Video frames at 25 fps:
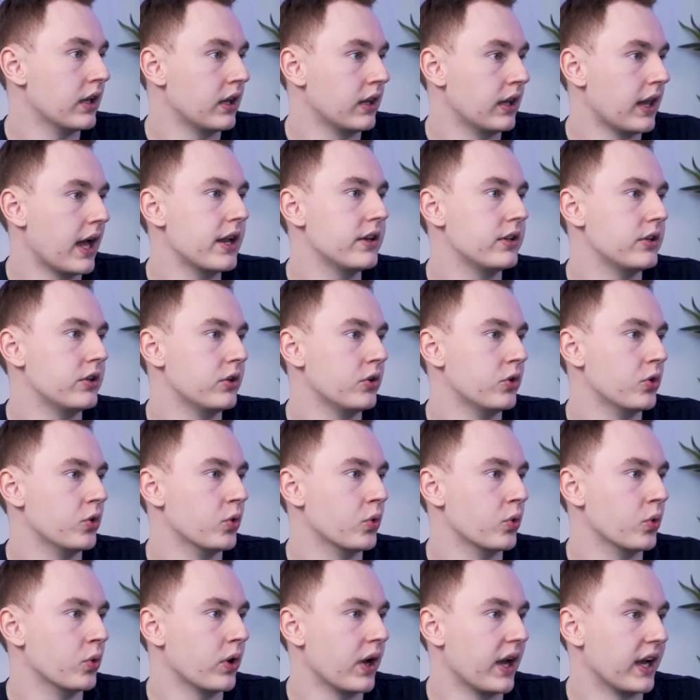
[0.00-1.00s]
let
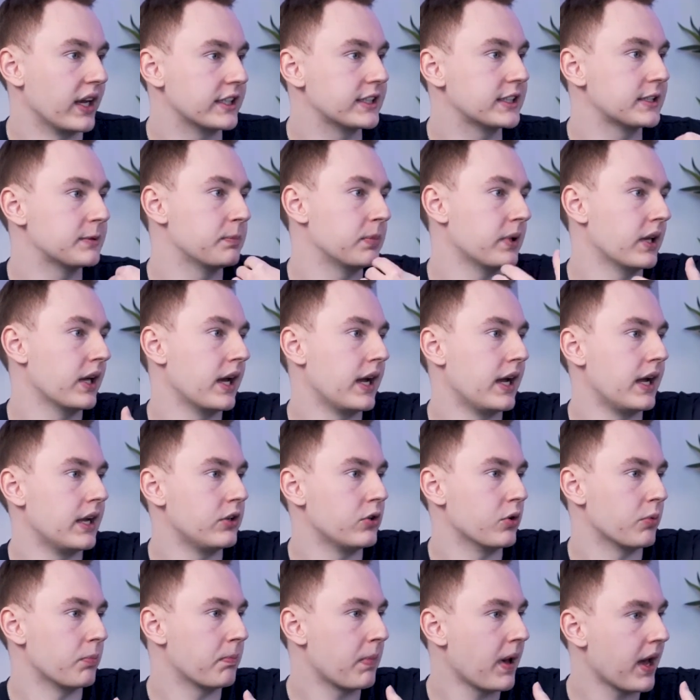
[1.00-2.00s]
you explain
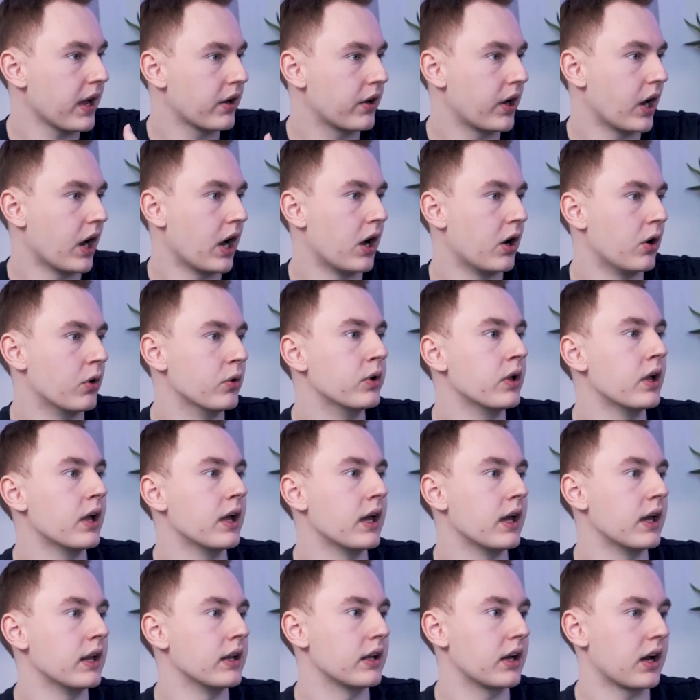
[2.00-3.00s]
your background
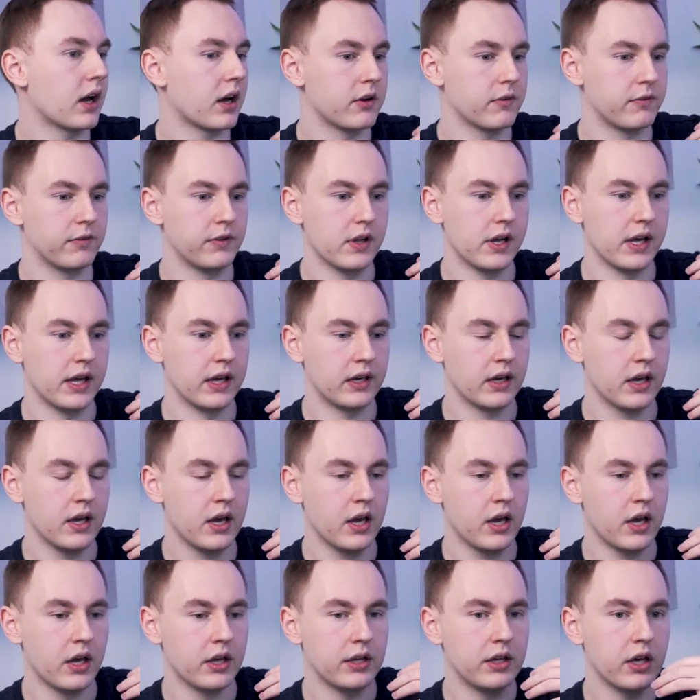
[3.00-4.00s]
and kind of like
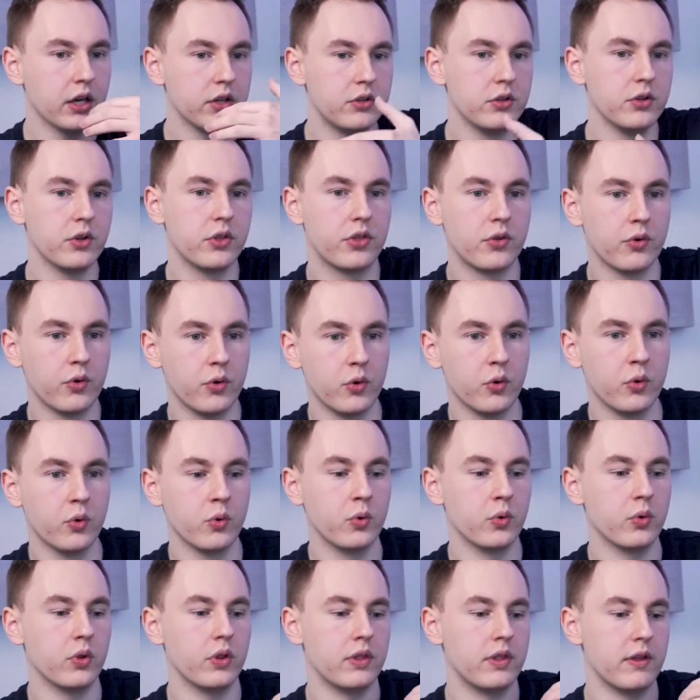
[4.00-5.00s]
get you
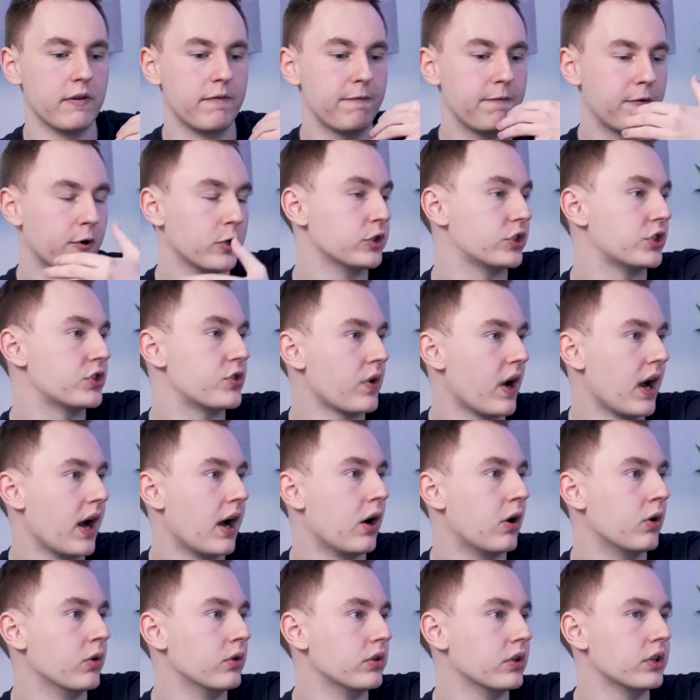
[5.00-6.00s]
through the first
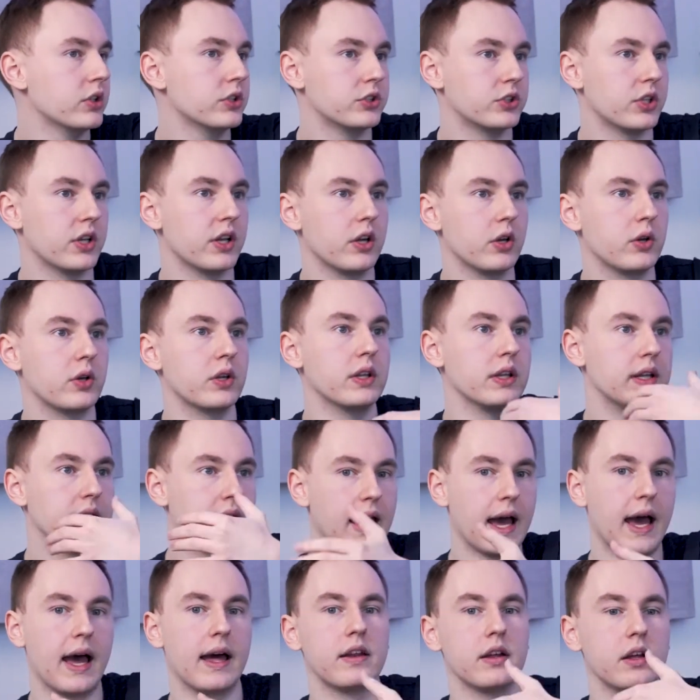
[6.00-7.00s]
round so that you can
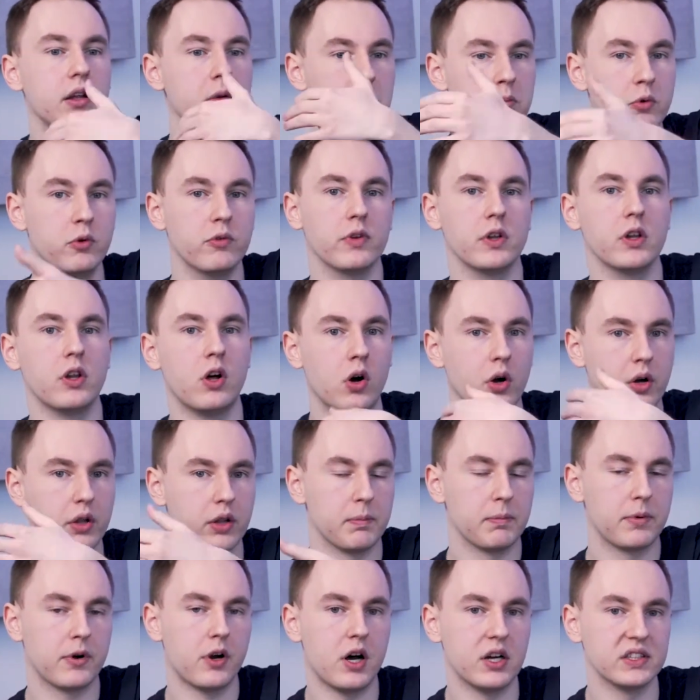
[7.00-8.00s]
get and move along in the
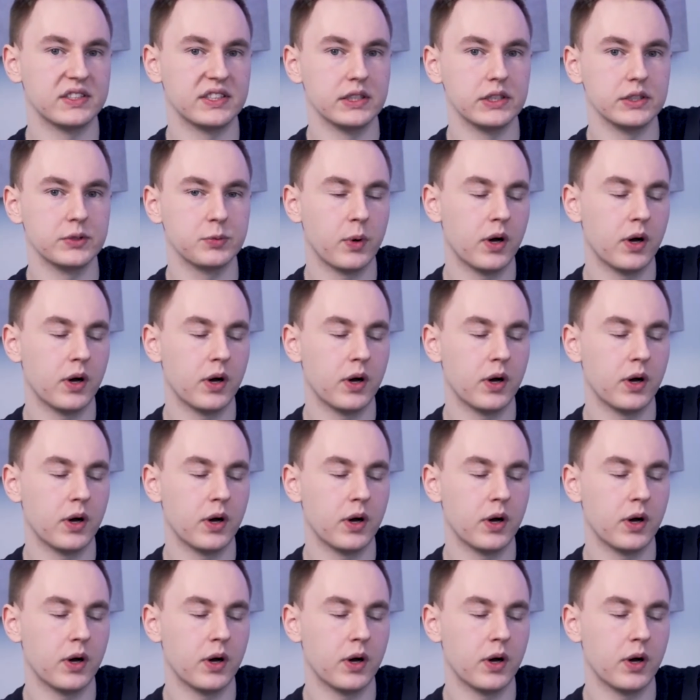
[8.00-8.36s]
process.